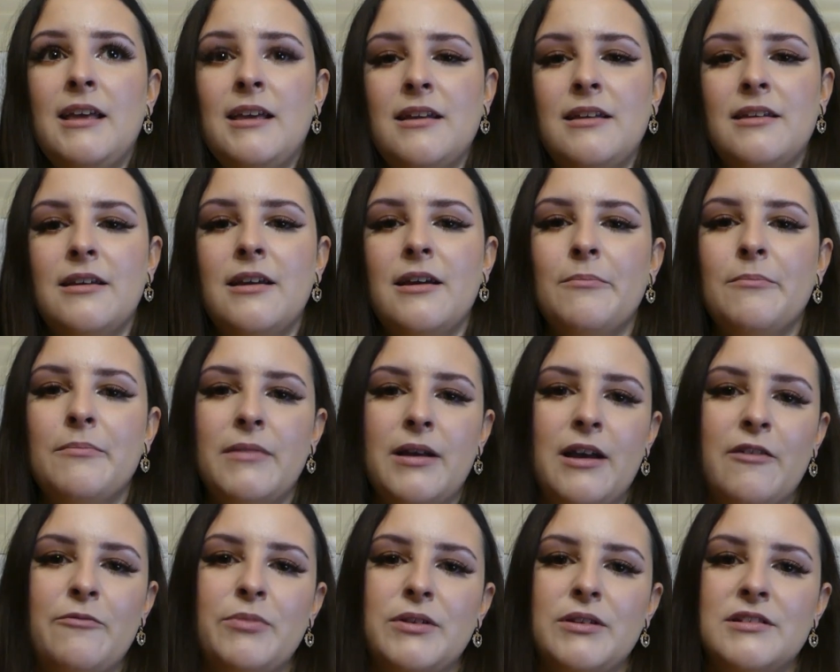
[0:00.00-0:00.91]
yep,
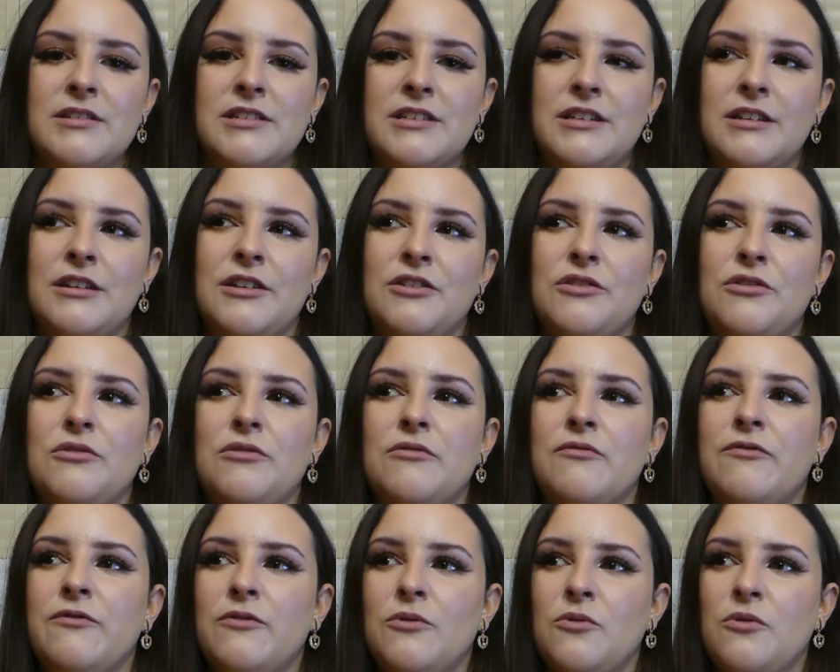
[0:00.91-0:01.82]
I've been seeing you
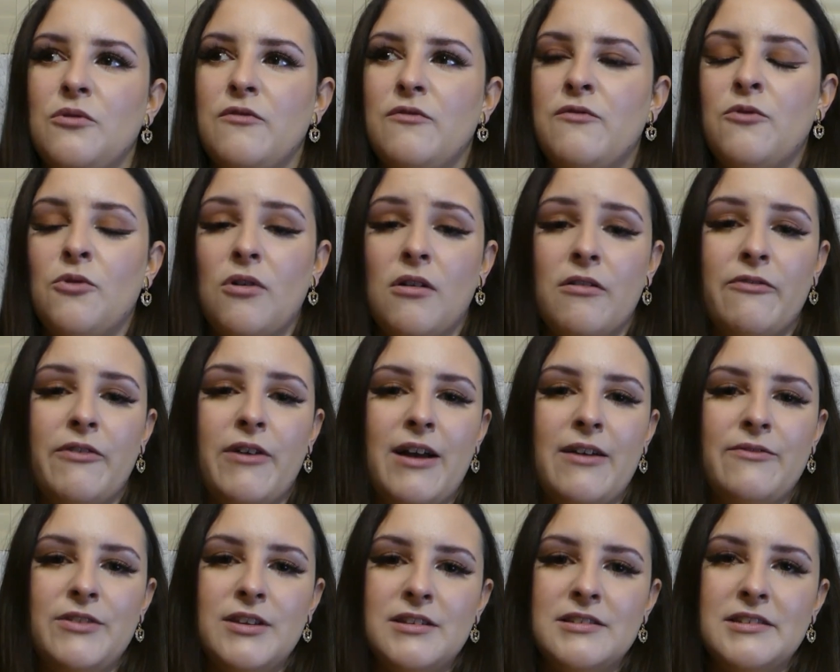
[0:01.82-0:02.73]
for 4 or
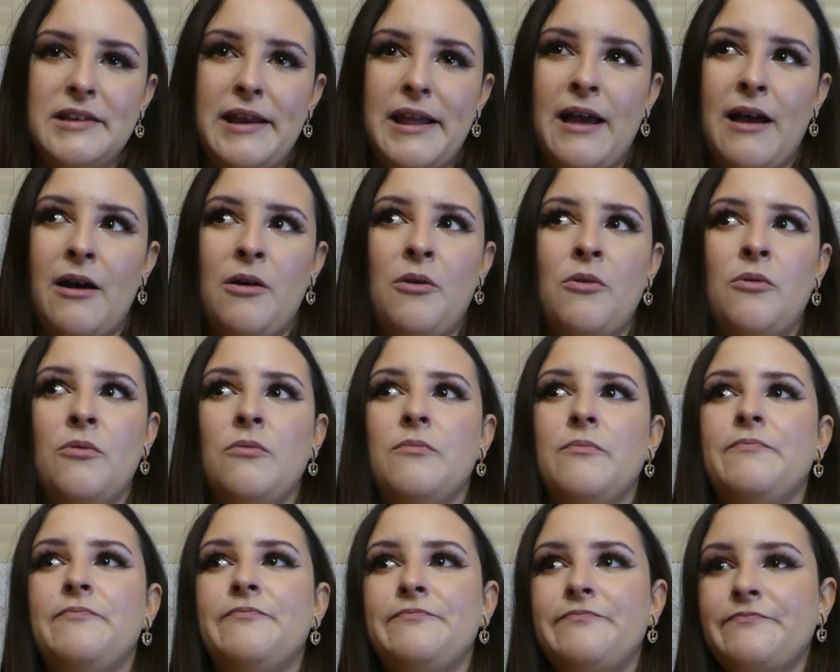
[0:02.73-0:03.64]
5 years now.
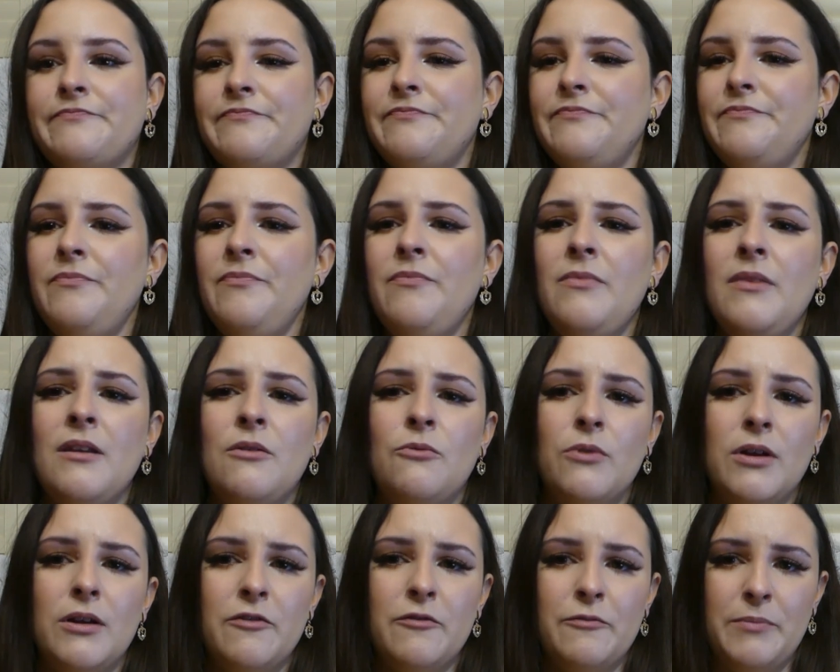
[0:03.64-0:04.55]

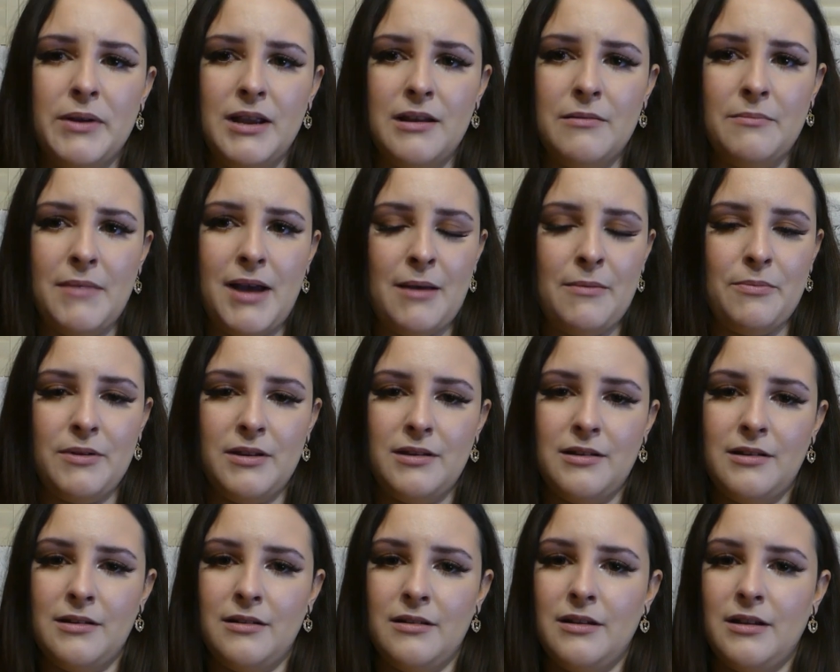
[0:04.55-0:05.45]
We've been
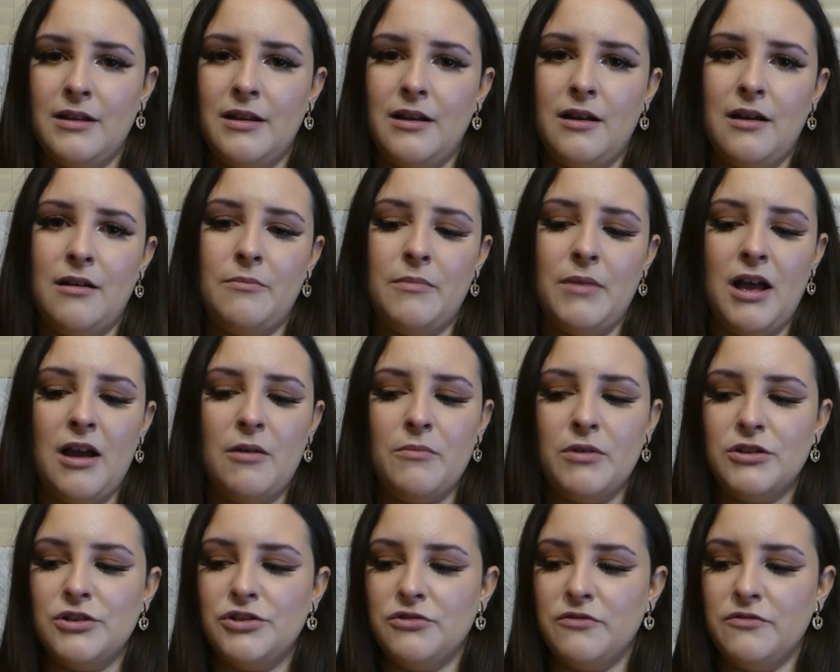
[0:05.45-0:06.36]
mapping how
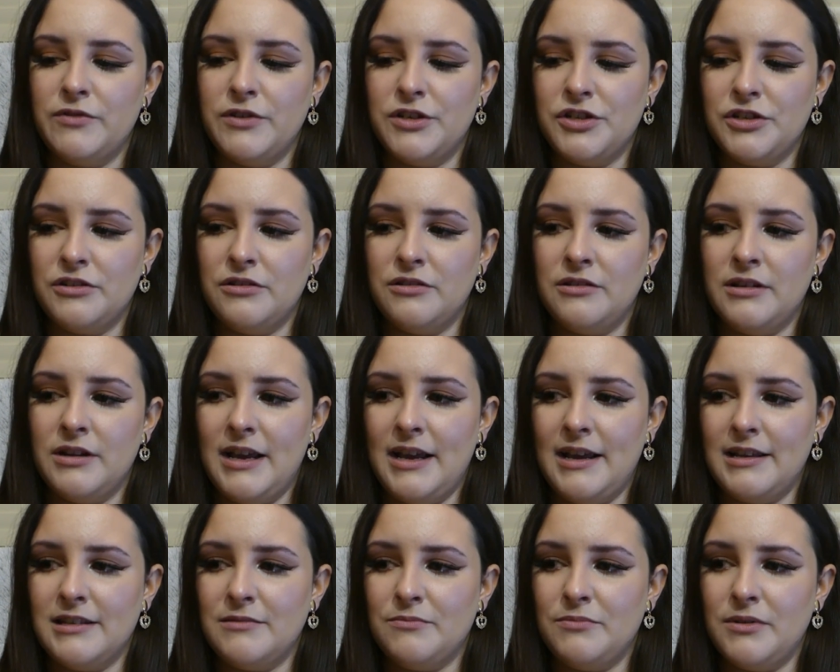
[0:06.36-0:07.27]
much your vision
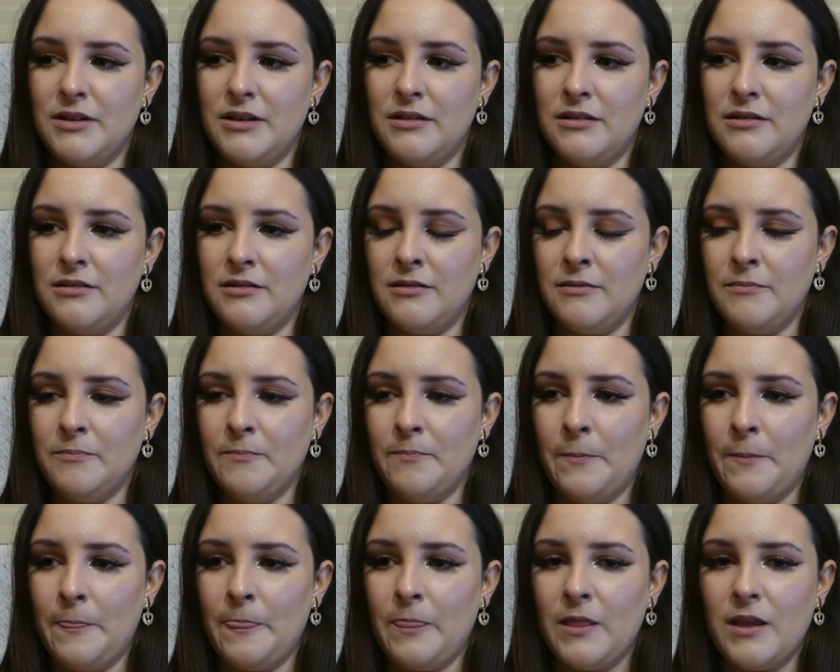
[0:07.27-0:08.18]
has been
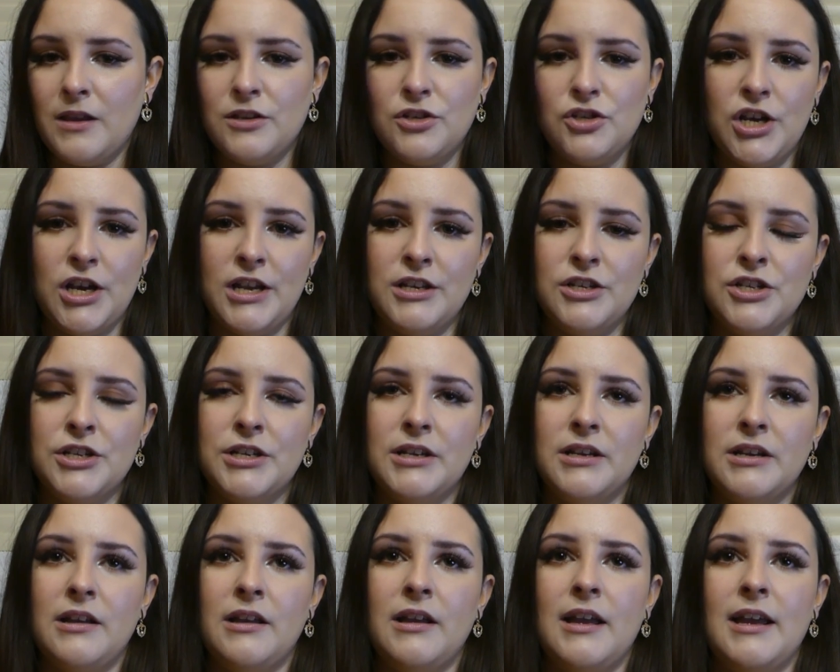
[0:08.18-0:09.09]

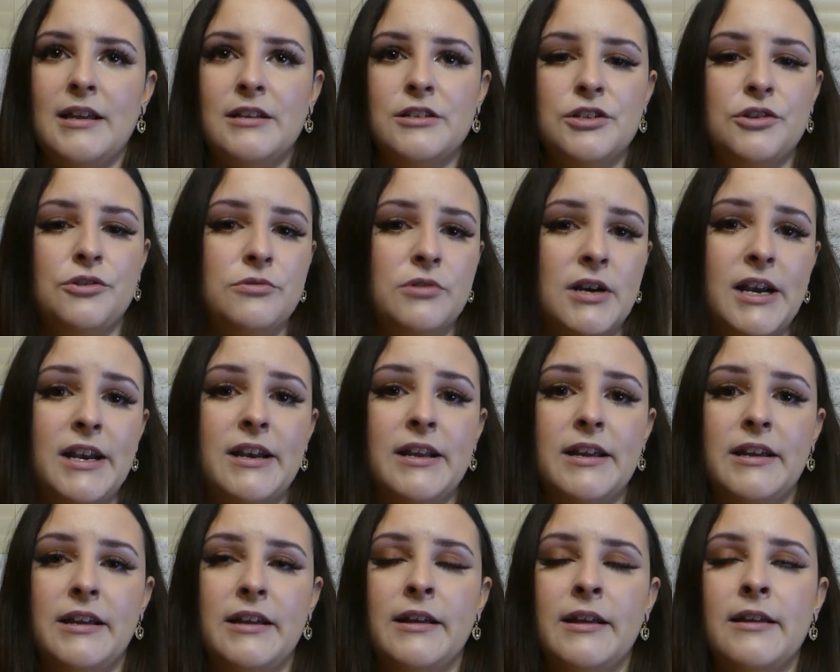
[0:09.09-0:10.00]
changing and
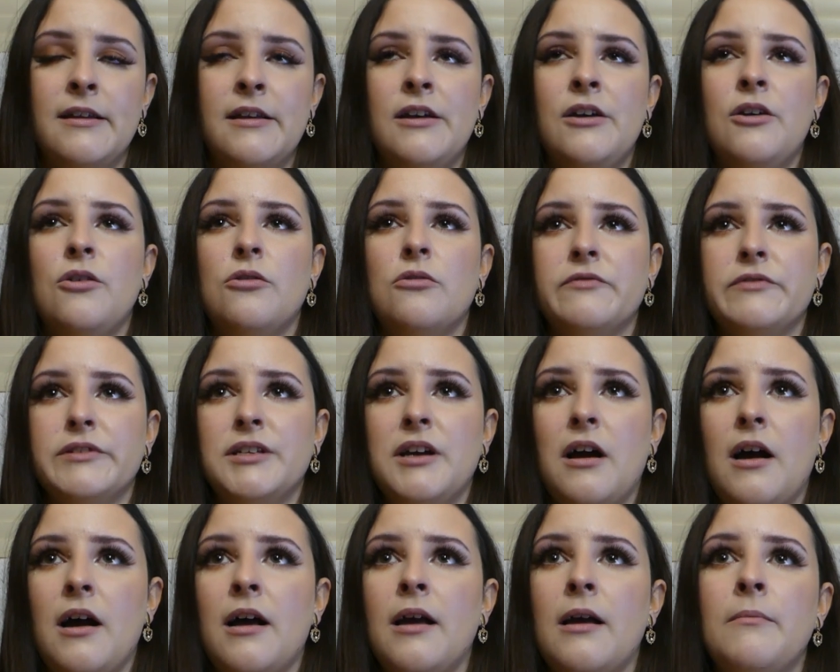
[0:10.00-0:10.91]
degrading over
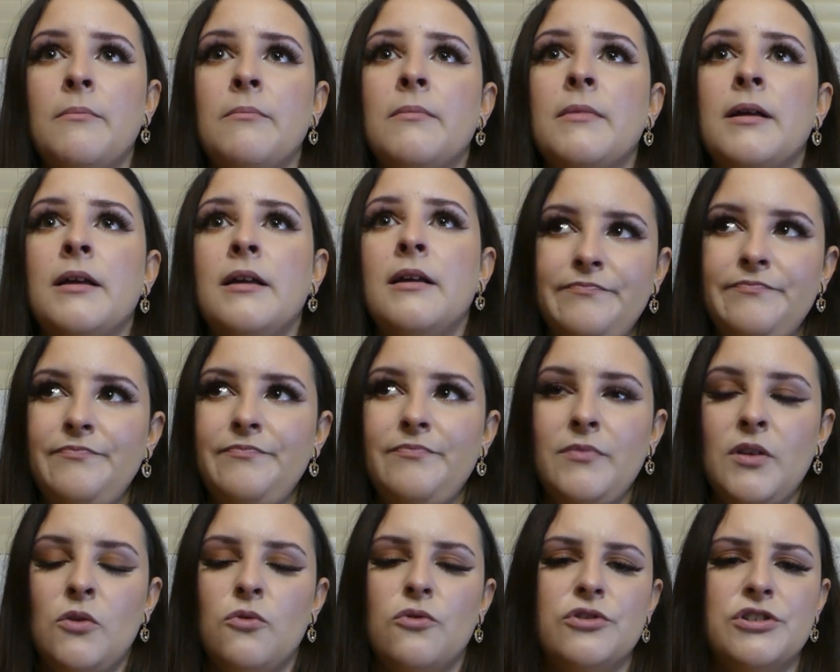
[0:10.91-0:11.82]
time,
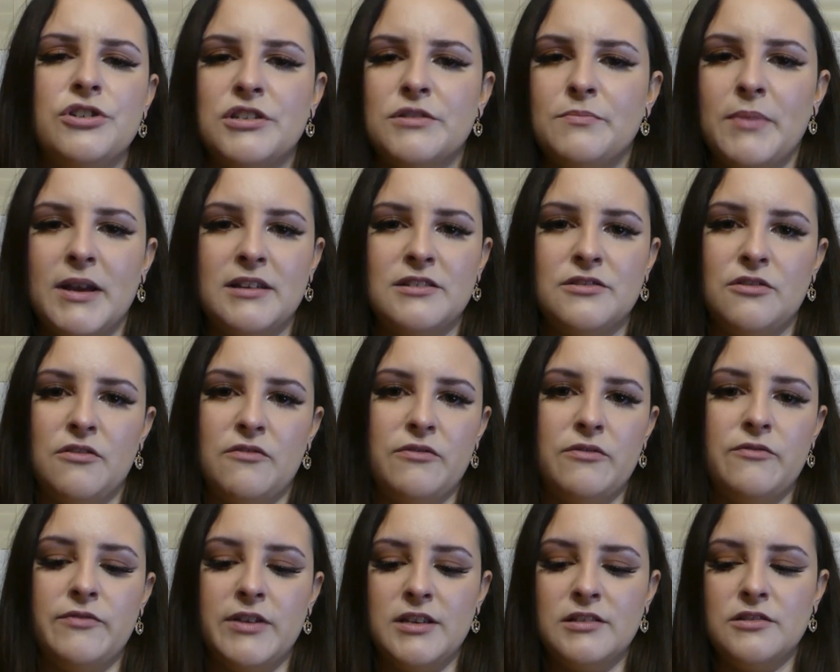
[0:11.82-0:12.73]
or just based off
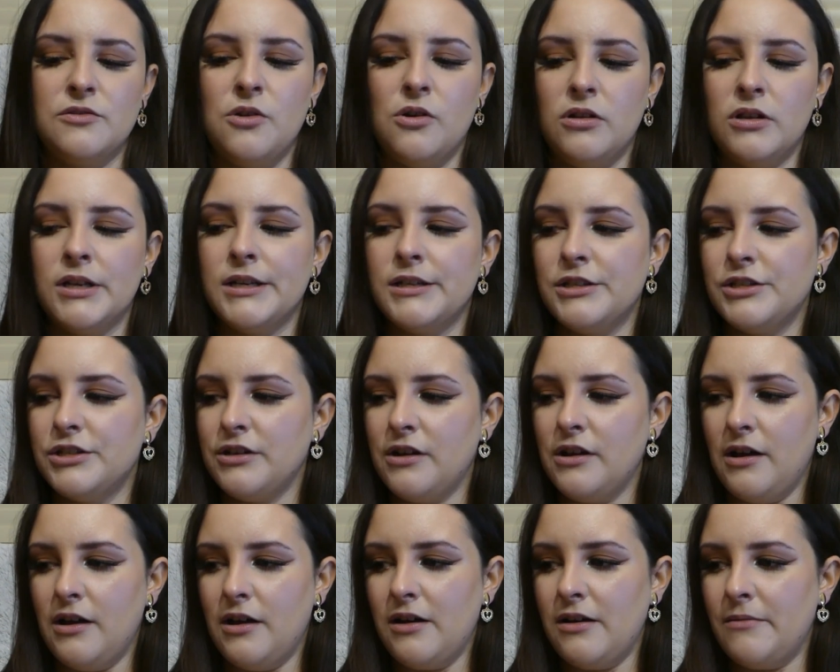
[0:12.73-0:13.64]
of his knowledge.
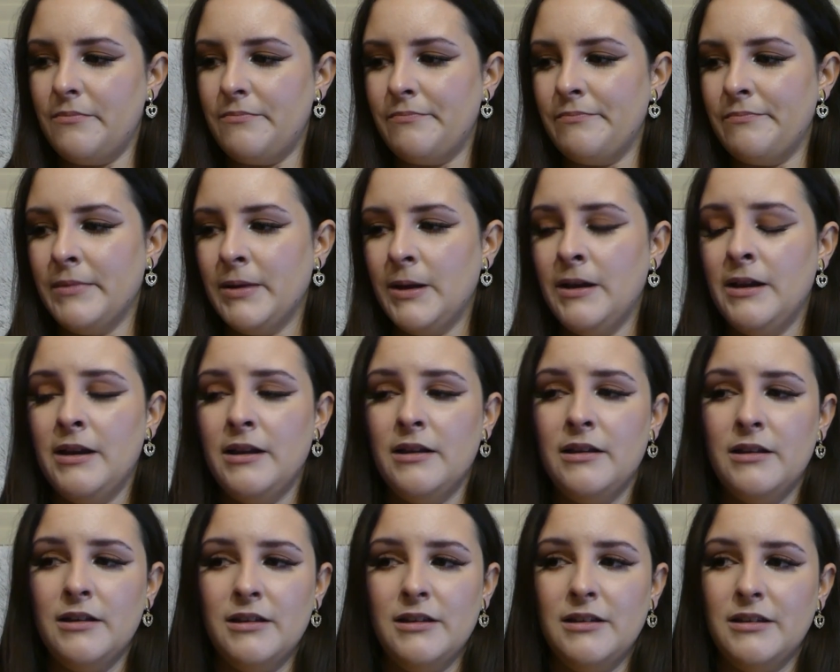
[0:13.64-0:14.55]

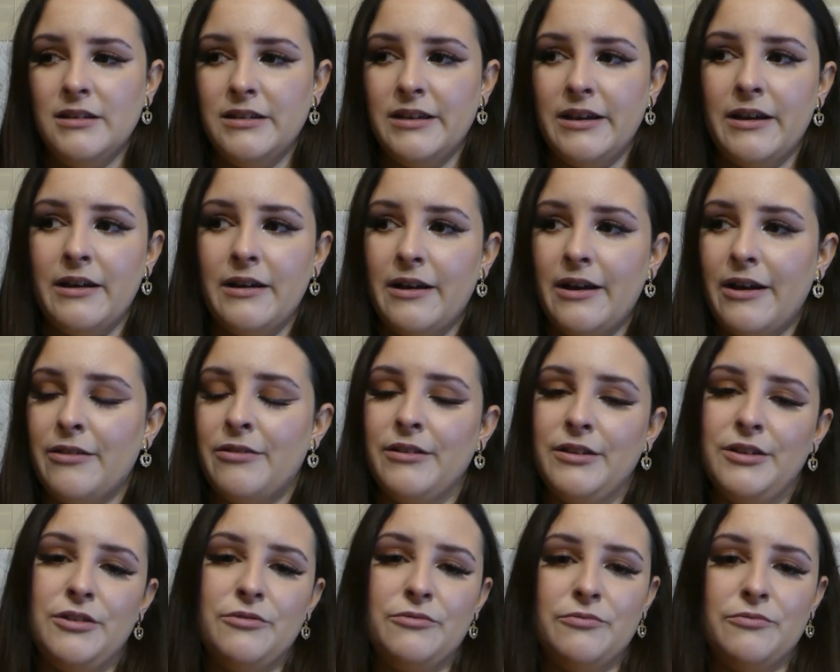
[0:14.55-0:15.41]
Yeah, I think you're